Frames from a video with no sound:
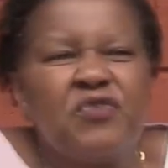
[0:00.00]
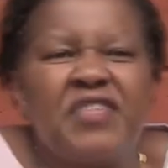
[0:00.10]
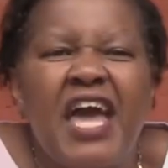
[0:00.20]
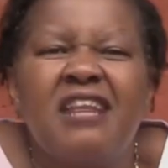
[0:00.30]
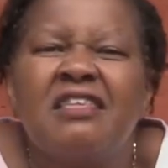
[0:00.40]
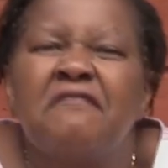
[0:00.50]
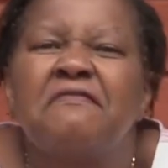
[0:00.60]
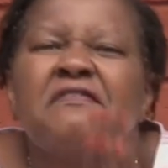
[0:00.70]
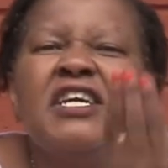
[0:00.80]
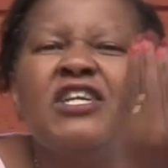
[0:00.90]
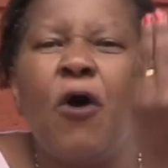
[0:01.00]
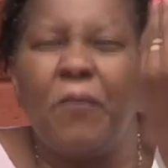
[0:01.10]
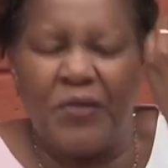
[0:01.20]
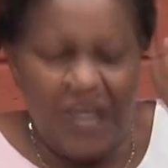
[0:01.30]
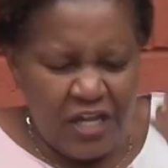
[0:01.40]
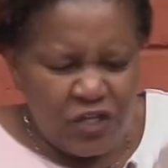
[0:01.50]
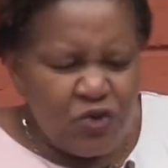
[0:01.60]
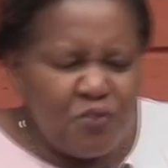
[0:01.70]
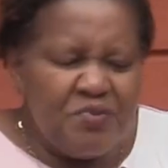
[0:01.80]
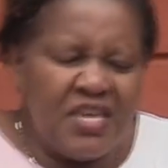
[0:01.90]
you then the freedom
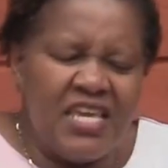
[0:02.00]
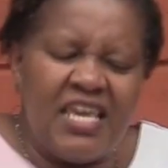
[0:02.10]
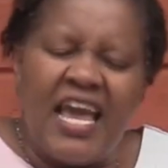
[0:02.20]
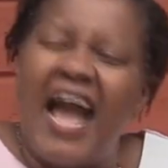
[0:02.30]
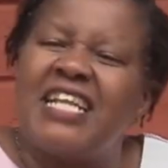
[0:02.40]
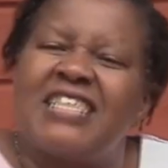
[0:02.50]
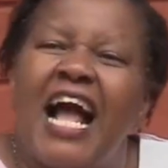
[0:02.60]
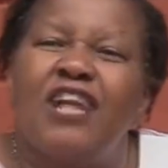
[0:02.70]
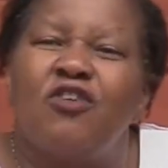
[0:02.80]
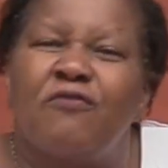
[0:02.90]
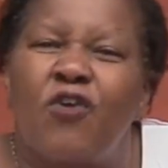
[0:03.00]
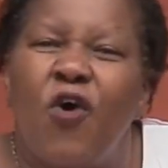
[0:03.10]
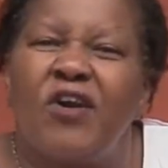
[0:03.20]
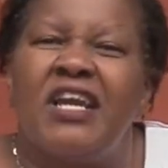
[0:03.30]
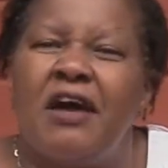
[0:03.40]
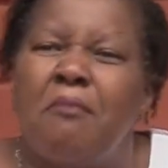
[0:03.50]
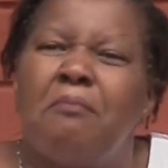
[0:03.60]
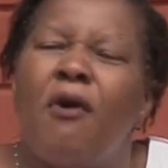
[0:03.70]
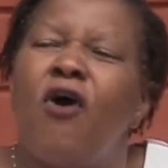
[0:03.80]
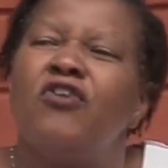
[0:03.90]
to be a child of God,
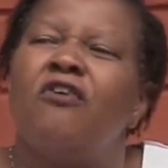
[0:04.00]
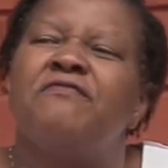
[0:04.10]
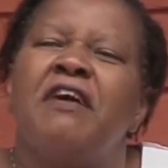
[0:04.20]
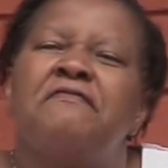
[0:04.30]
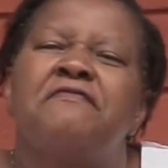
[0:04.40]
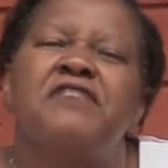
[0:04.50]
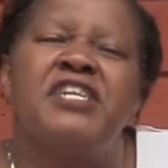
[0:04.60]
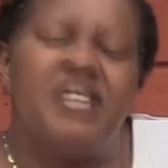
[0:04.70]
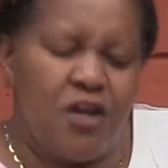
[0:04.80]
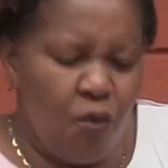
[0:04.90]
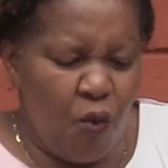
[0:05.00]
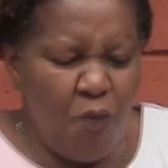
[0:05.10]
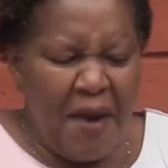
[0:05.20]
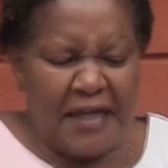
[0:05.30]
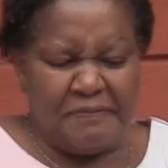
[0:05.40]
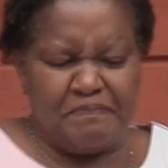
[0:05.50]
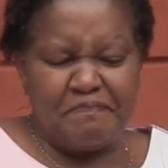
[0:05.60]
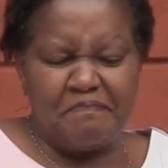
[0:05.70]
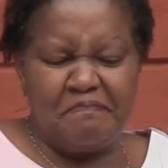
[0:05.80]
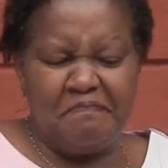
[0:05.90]
born of the free woman.
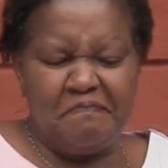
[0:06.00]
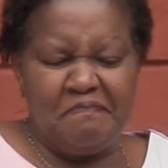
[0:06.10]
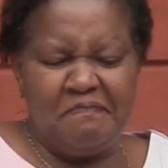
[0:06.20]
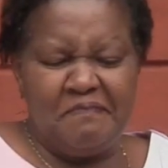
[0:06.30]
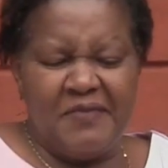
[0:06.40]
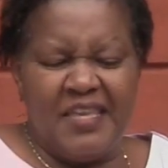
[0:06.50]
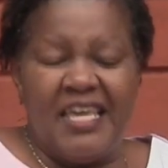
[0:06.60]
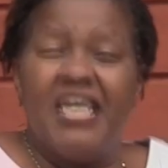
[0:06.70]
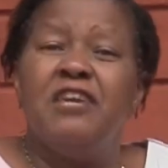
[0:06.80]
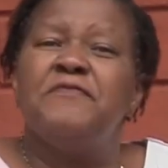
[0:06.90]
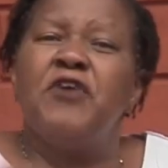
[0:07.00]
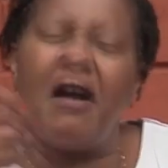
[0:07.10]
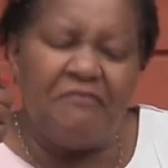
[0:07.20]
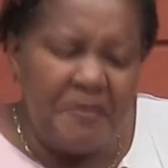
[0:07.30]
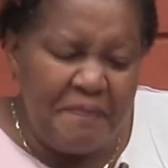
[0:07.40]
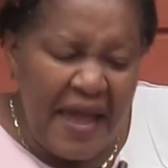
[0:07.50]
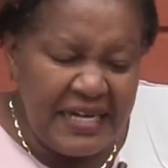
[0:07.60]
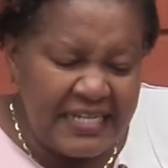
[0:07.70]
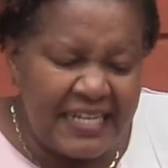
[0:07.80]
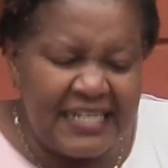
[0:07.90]
If you have
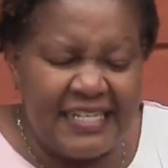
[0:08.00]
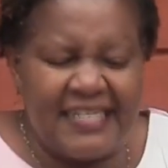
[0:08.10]
repented,